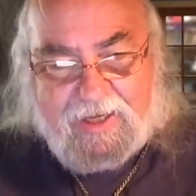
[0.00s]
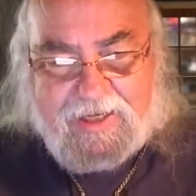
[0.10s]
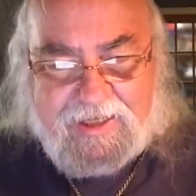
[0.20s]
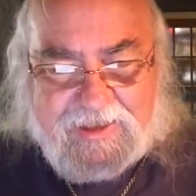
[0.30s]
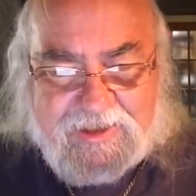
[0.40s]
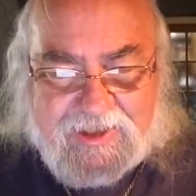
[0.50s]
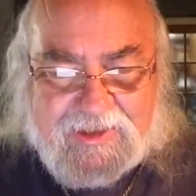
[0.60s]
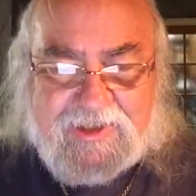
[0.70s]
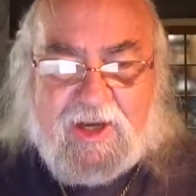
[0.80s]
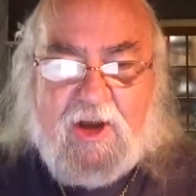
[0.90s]

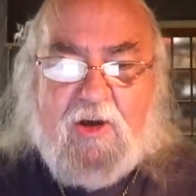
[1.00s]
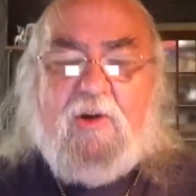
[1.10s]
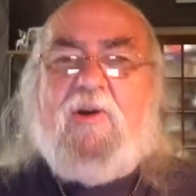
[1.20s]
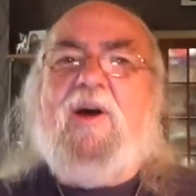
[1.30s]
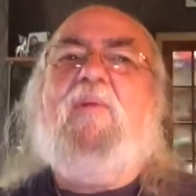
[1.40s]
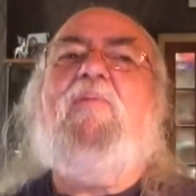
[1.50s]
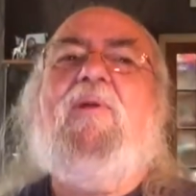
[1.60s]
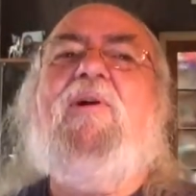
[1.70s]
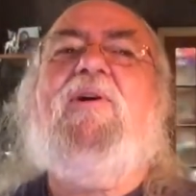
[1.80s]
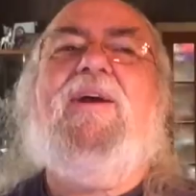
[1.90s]
pages or our
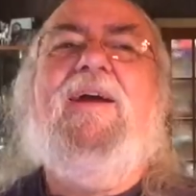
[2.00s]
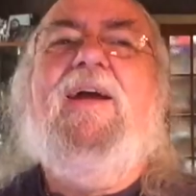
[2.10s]
blog,